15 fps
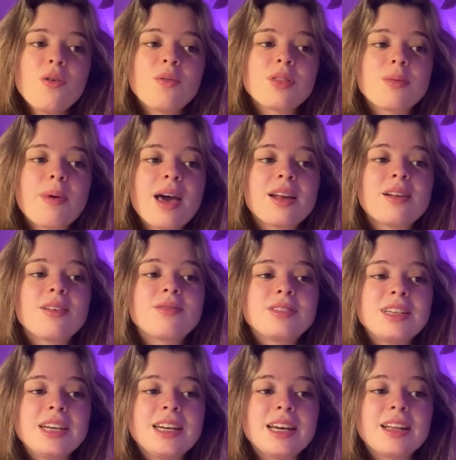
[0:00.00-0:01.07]
with the pedal of
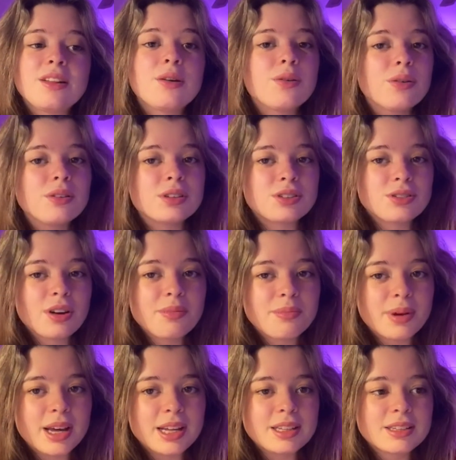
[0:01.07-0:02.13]
D in the horns and
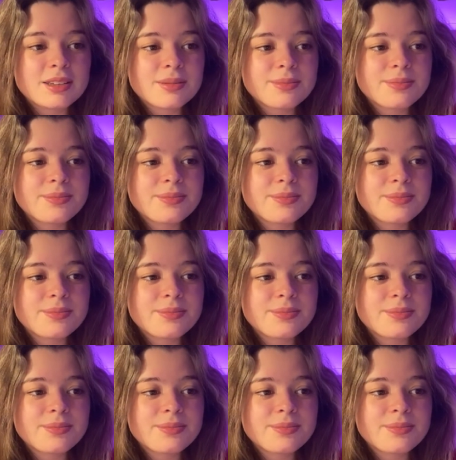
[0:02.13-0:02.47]
trumpets.